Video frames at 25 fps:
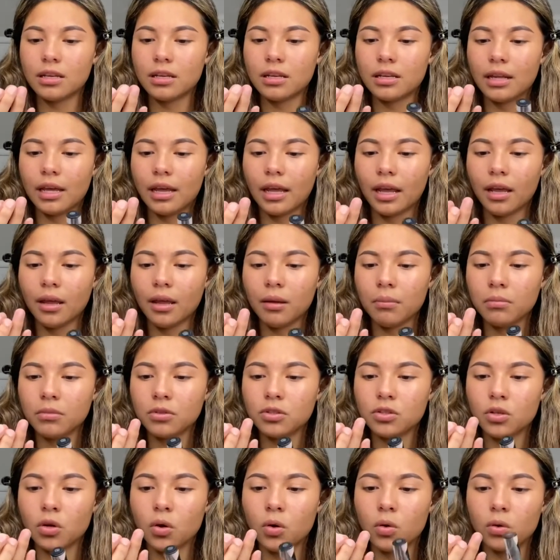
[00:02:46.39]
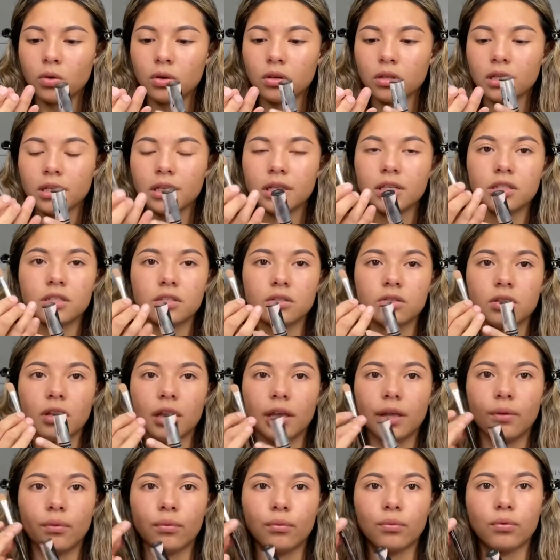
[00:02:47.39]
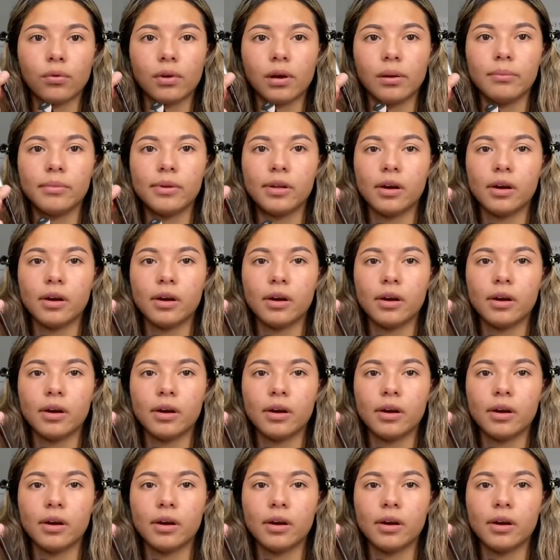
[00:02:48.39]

name totally just like rubs so